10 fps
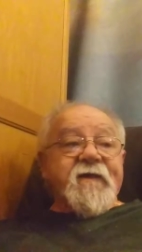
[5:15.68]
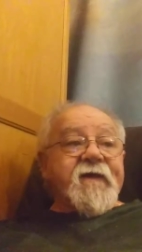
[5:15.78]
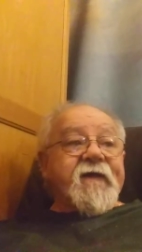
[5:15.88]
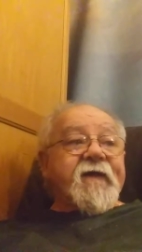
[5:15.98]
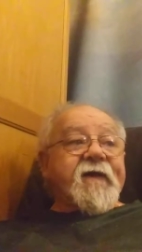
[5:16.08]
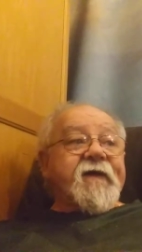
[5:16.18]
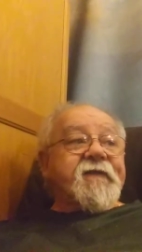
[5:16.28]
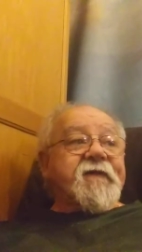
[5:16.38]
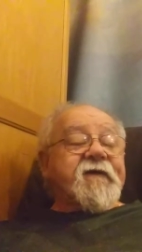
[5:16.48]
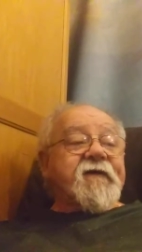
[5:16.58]

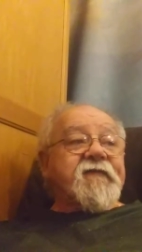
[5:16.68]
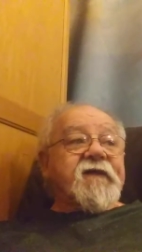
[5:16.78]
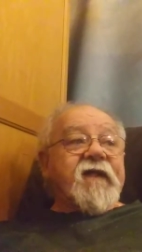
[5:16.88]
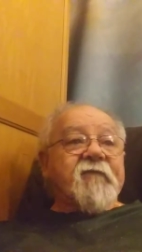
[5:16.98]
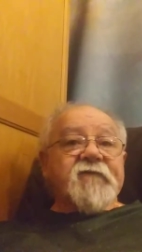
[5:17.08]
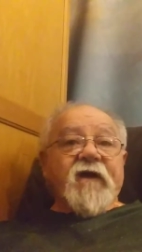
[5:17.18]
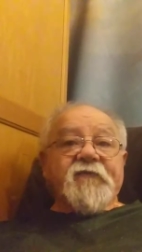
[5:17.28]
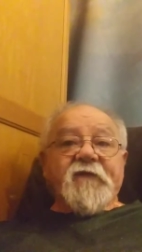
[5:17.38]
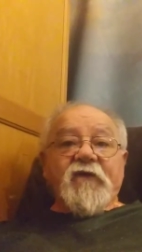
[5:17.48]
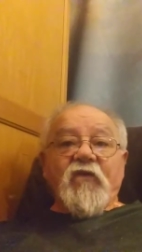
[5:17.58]
And uh, then I've
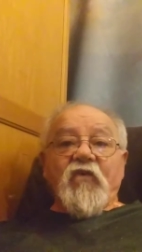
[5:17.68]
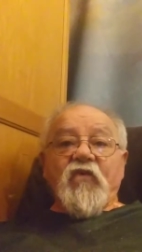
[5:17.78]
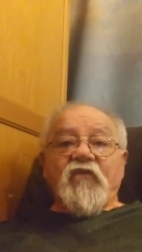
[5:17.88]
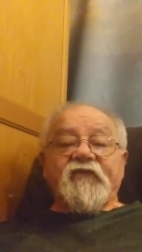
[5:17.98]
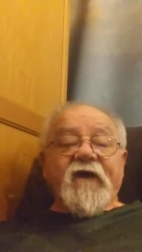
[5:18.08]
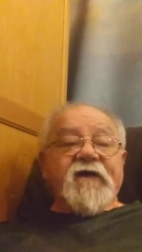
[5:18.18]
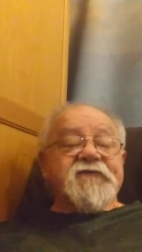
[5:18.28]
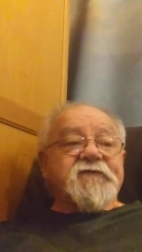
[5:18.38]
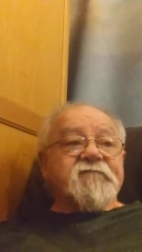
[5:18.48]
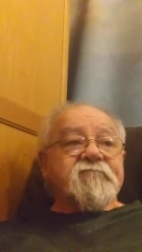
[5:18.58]
got that
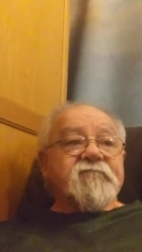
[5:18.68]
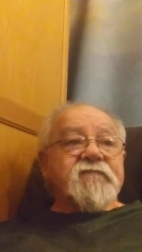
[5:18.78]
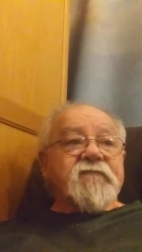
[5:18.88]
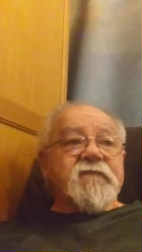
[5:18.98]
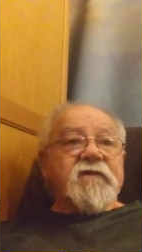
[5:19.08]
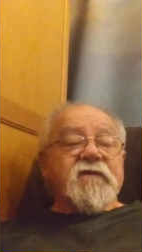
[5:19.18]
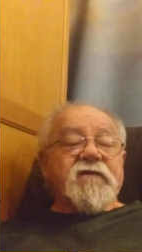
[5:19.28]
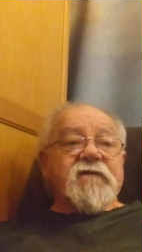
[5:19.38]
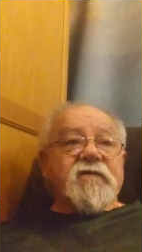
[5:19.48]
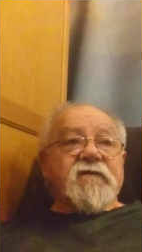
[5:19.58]
old-fashioned
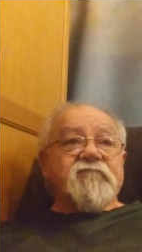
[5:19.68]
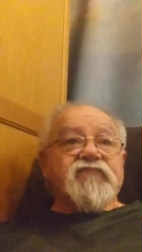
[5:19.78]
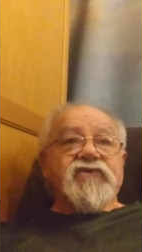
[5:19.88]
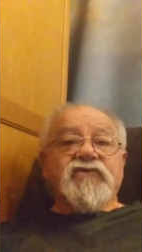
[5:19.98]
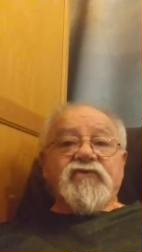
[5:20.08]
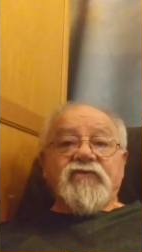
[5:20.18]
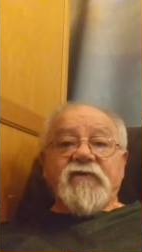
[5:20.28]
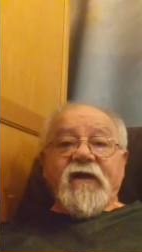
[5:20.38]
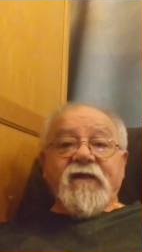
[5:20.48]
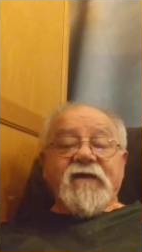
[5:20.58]
uh, pewter,
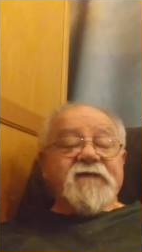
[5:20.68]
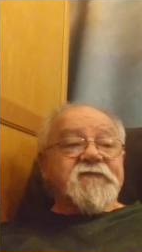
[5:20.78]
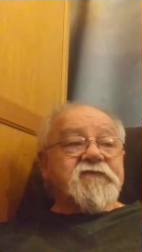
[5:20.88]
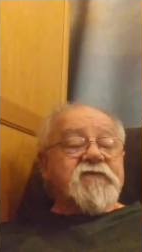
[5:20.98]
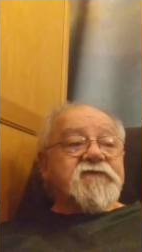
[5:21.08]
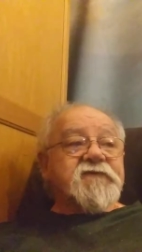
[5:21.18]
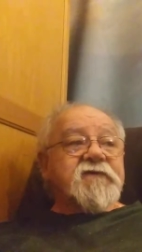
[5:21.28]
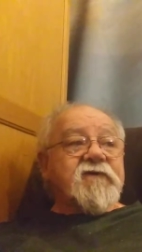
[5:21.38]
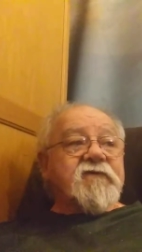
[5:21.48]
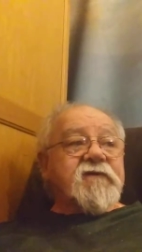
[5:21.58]
I guess is what you
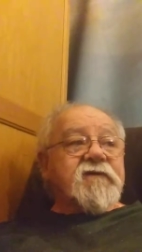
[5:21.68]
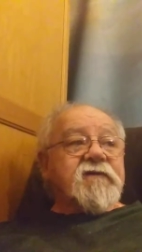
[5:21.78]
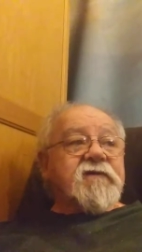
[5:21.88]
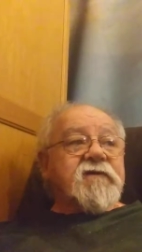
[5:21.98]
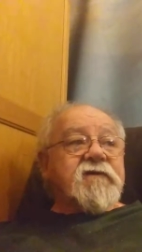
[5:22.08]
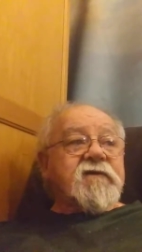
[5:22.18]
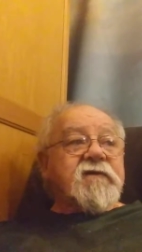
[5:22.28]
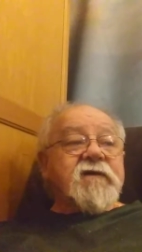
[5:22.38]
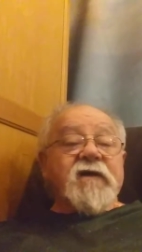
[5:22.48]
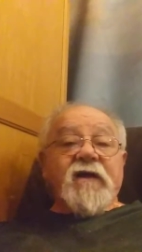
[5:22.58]
call it
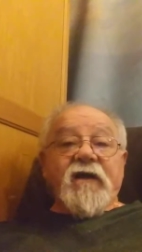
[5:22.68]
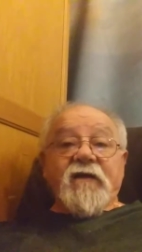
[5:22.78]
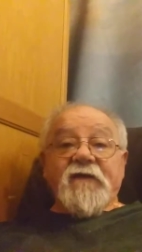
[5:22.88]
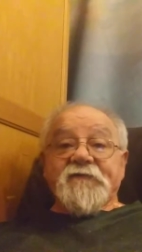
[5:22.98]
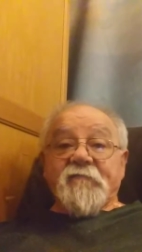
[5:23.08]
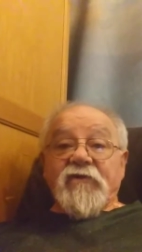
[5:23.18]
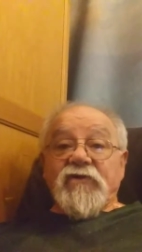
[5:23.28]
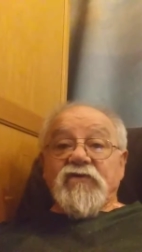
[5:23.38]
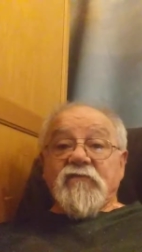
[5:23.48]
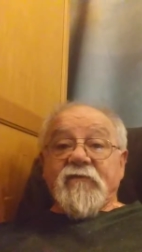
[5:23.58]
I got some
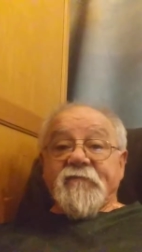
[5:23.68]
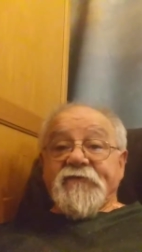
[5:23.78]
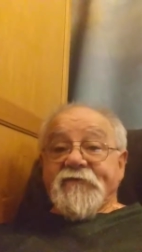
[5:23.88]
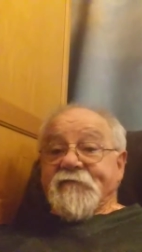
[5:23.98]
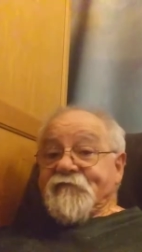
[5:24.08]
aluminum too.